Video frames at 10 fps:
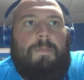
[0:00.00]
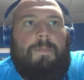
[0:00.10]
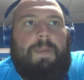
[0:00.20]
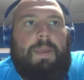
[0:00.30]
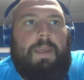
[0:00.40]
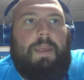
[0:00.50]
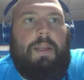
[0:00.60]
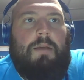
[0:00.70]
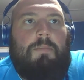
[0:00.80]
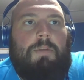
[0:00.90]

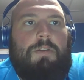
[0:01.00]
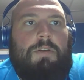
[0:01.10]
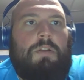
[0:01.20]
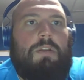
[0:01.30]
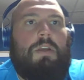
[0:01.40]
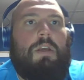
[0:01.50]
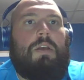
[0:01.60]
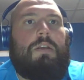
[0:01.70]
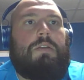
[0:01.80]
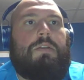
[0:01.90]
And I'm going to show you
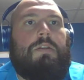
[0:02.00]
guys.